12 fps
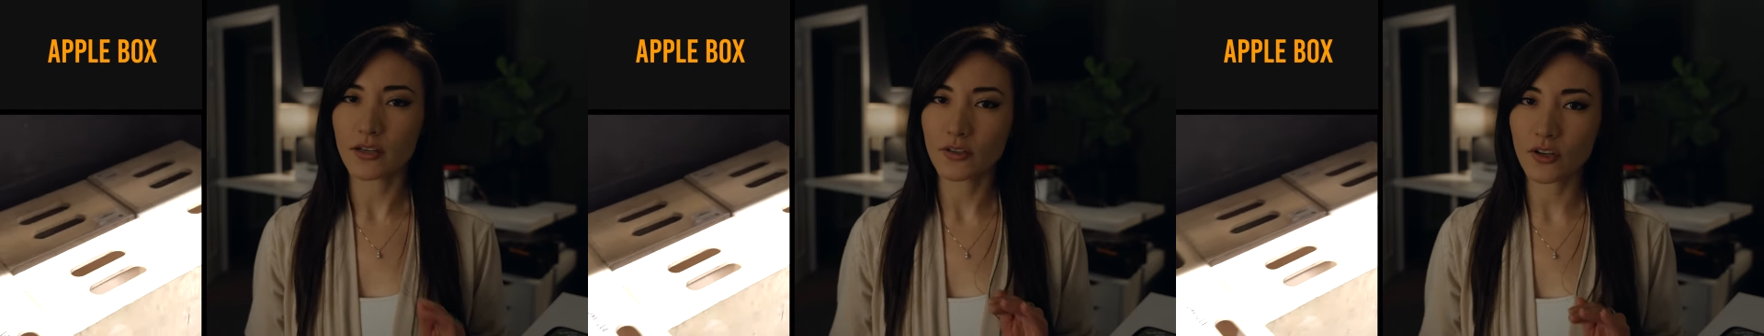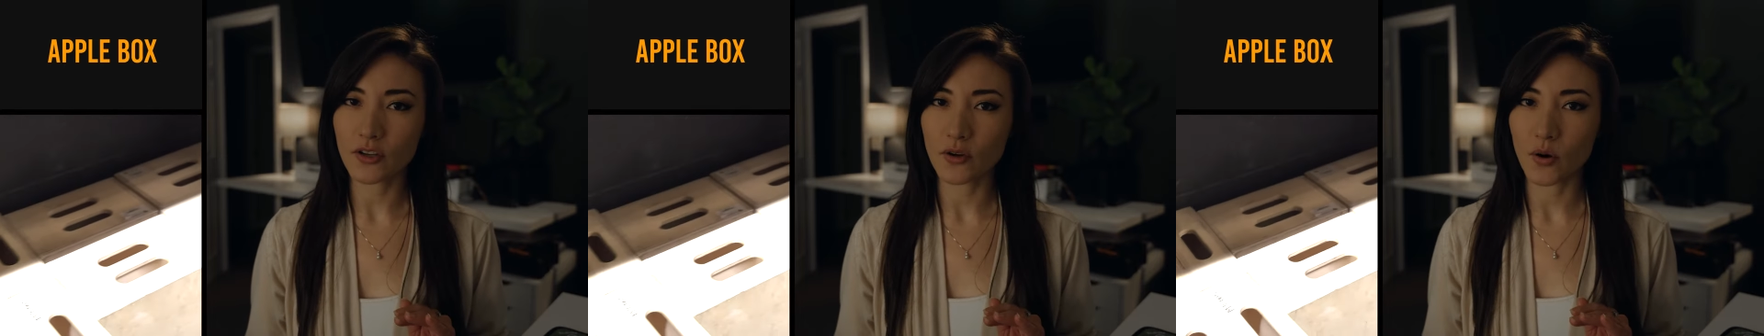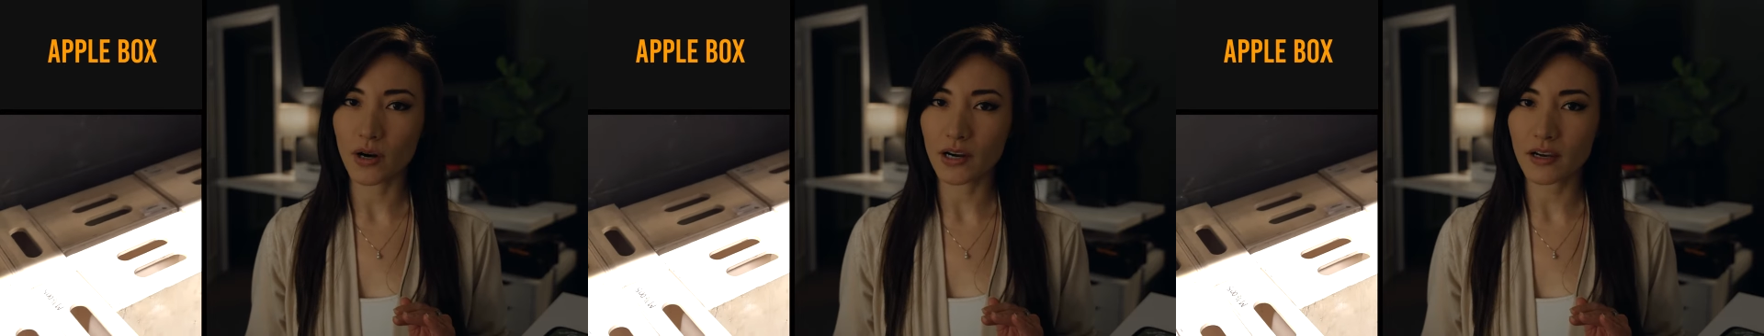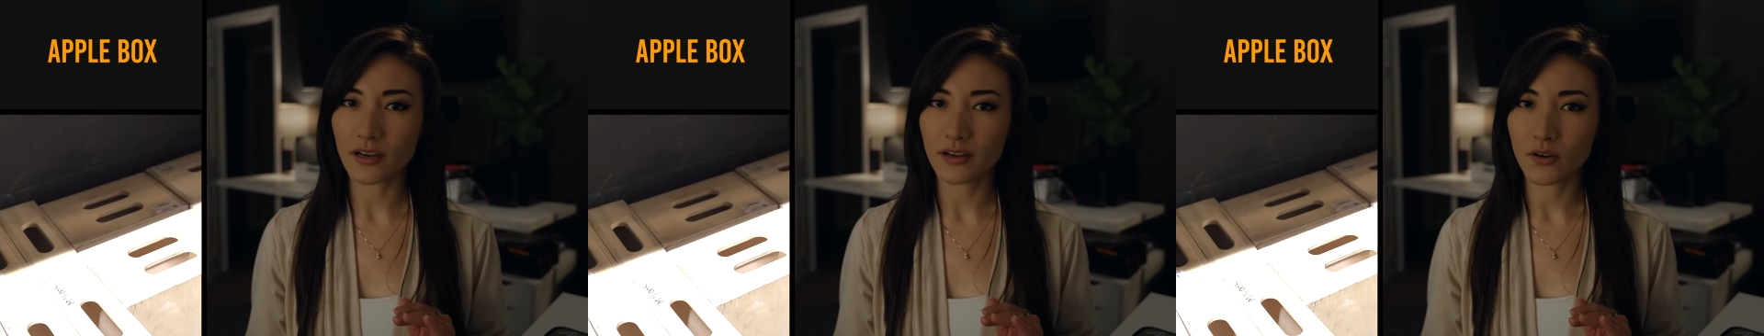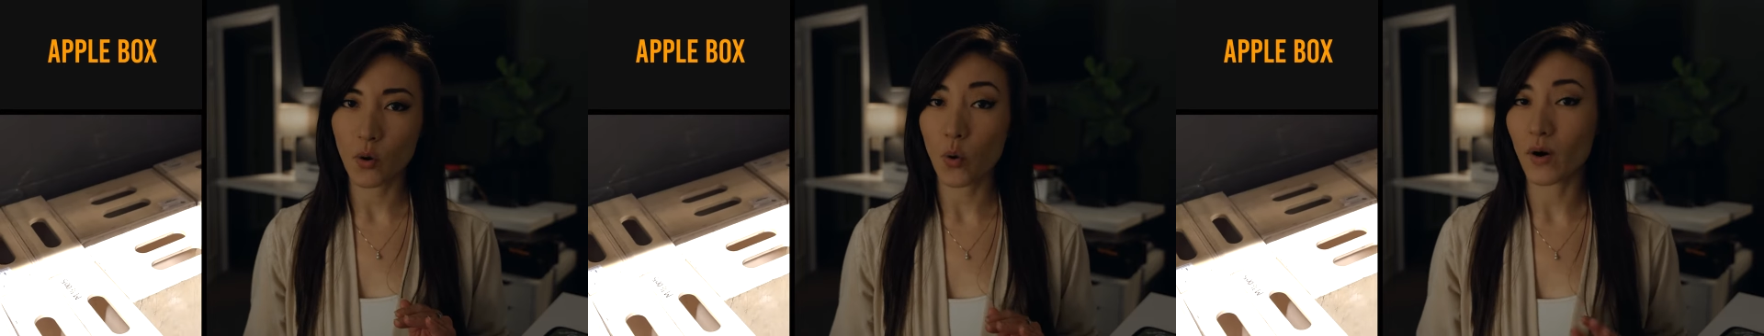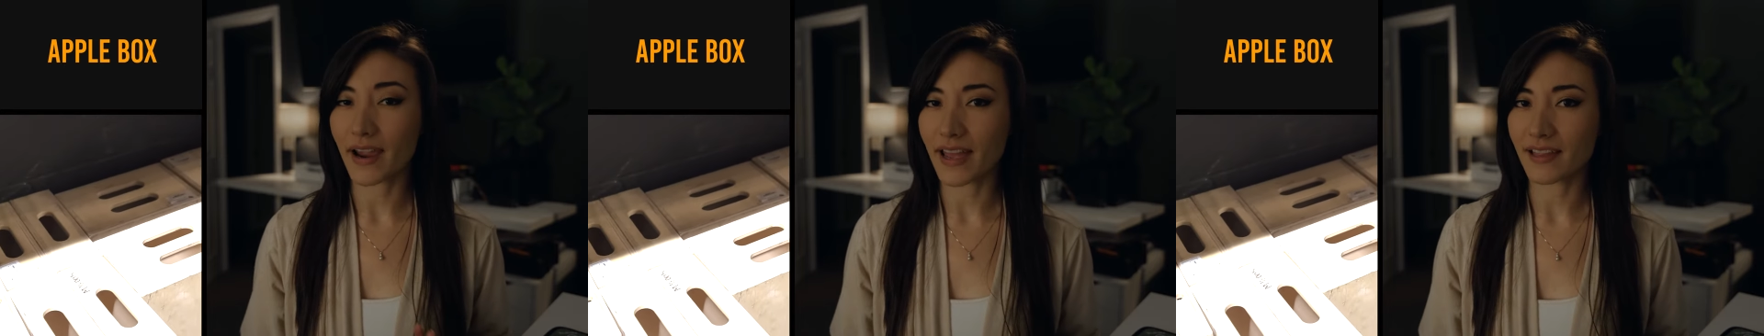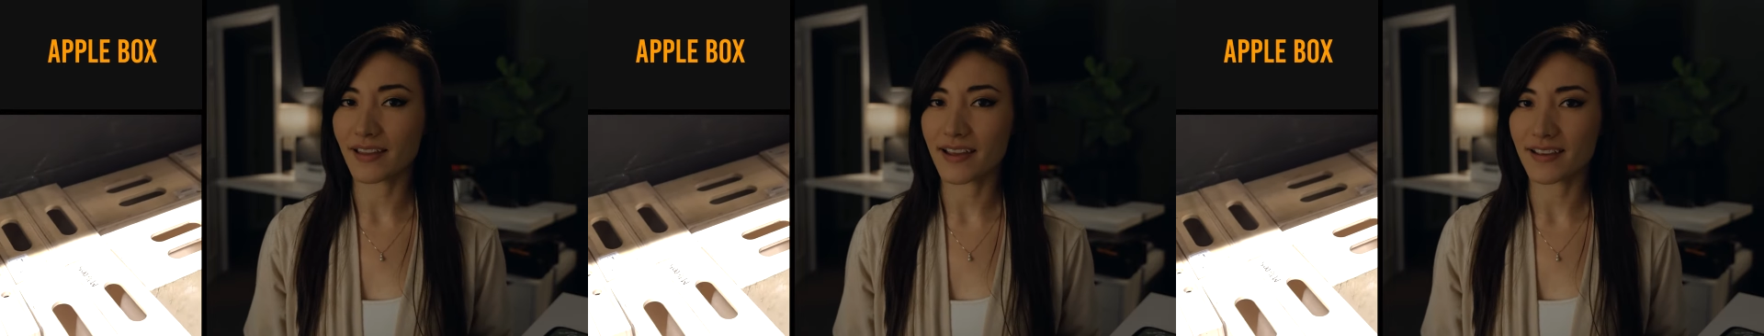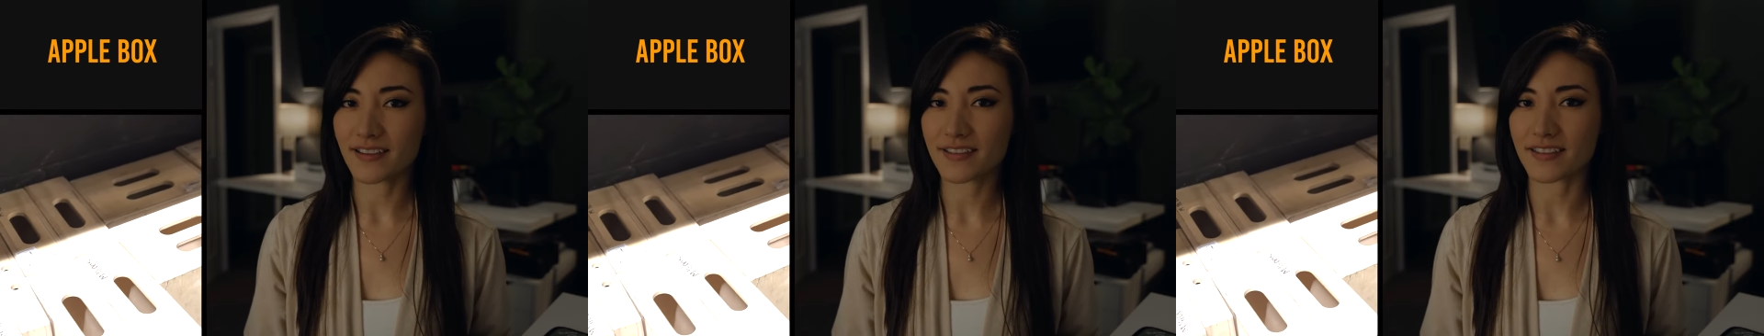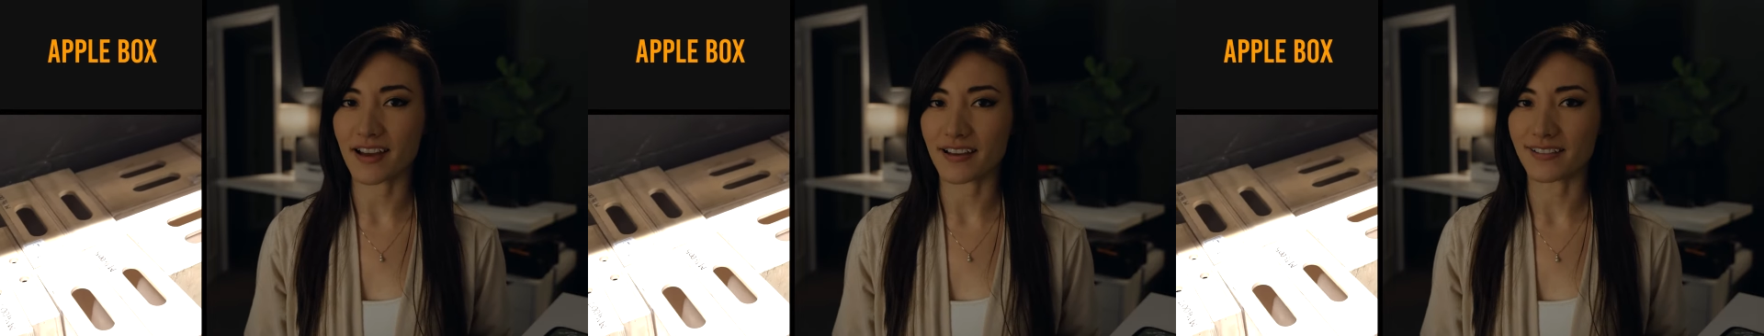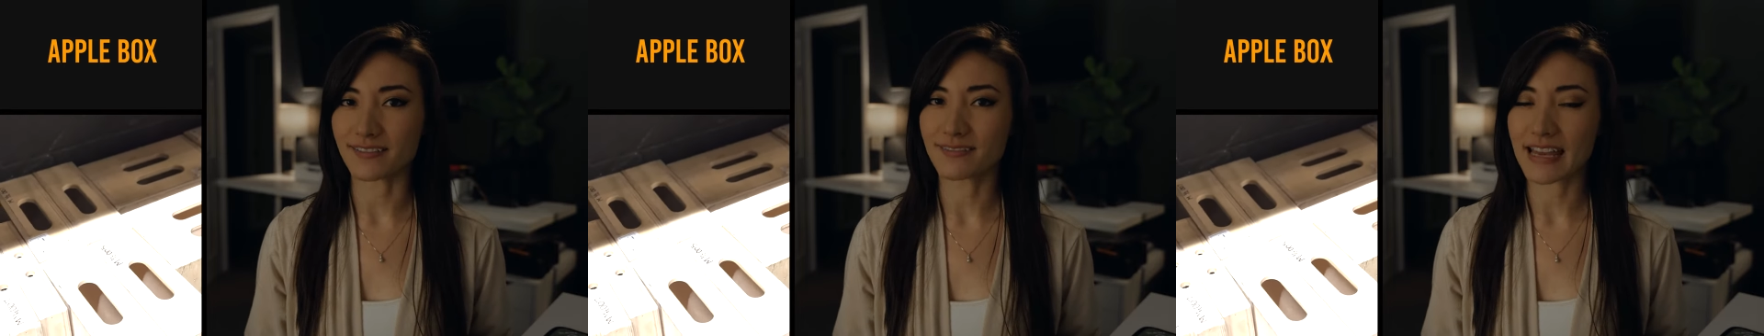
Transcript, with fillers: New York, or L A style.